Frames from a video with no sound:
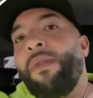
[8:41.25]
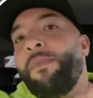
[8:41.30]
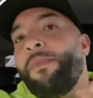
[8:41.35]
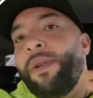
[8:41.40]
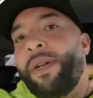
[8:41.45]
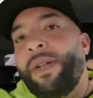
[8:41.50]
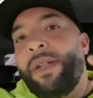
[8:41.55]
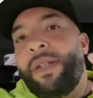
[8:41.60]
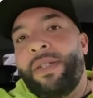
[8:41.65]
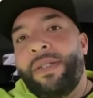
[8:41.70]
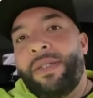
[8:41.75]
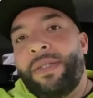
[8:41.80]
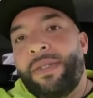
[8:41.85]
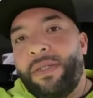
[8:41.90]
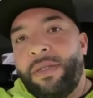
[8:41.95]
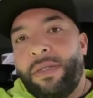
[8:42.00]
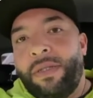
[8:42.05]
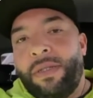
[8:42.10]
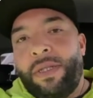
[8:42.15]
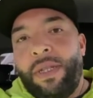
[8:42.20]
But
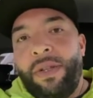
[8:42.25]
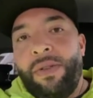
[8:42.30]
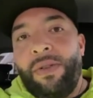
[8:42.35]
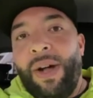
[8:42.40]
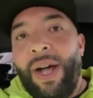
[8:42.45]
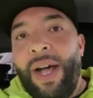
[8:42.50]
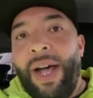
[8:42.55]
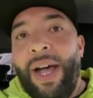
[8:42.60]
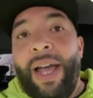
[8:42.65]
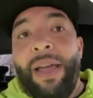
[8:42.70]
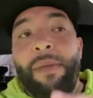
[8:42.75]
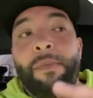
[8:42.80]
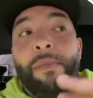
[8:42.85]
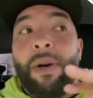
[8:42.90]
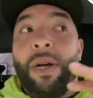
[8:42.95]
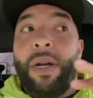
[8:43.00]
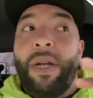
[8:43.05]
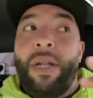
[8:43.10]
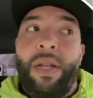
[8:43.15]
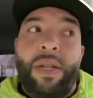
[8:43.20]
it's still high,
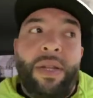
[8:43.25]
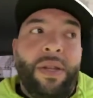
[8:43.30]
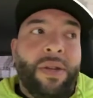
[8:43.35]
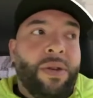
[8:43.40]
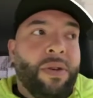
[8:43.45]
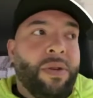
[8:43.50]
but I'm